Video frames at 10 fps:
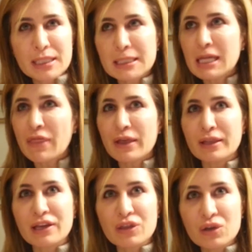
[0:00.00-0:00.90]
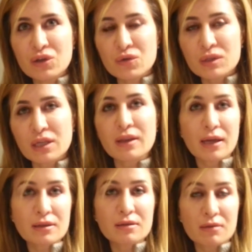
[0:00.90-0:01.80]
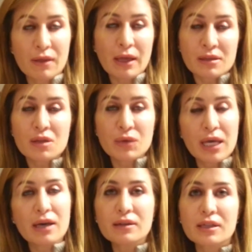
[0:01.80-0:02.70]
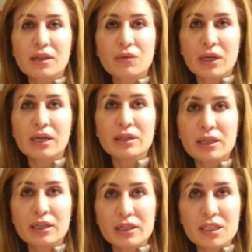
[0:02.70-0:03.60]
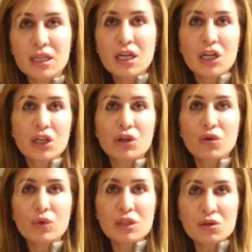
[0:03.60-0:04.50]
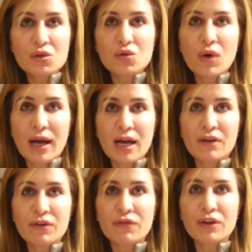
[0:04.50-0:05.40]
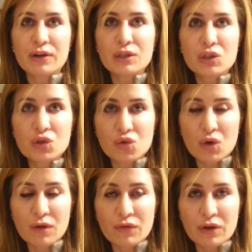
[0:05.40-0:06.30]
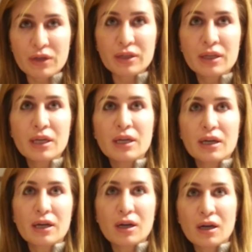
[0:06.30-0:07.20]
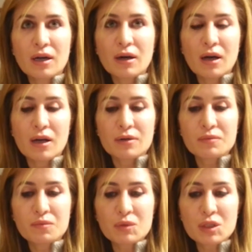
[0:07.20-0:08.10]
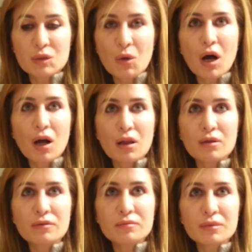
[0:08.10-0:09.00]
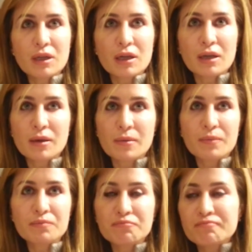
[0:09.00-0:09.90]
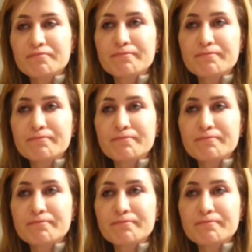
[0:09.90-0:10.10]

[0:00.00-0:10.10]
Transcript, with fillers: It's nothing like the news." And that's that's the reality. The reality is, you know, we do have a very a very uh, uh, small um,